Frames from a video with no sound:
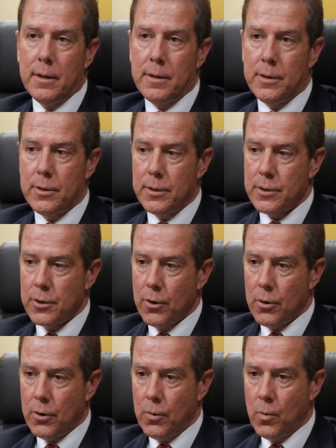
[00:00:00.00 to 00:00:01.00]
that this
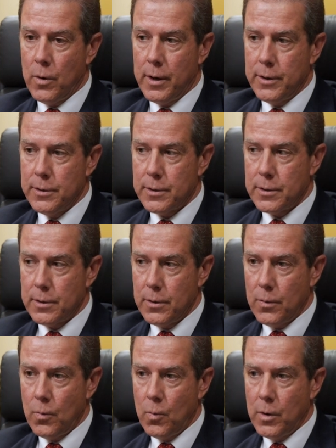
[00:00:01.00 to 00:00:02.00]
girl was
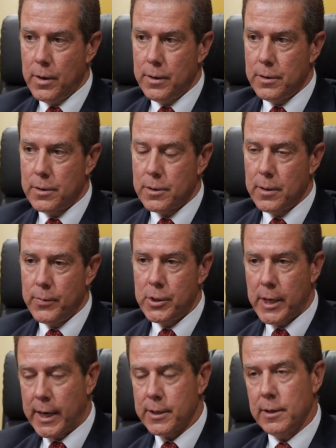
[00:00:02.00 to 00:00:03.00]
was
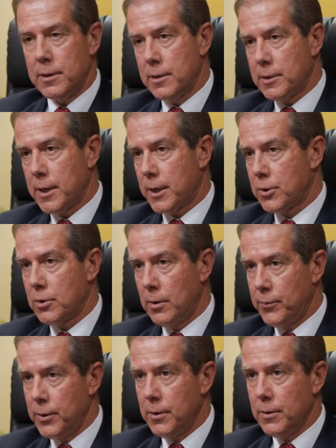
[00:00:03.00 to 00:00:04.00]
subjected to sexual
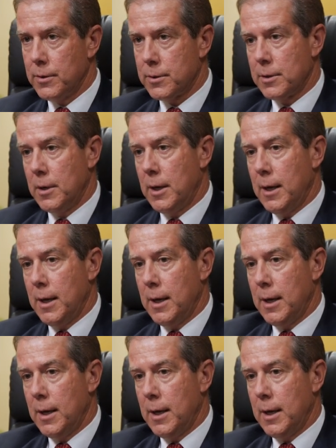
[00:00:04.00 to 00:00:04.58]
abuse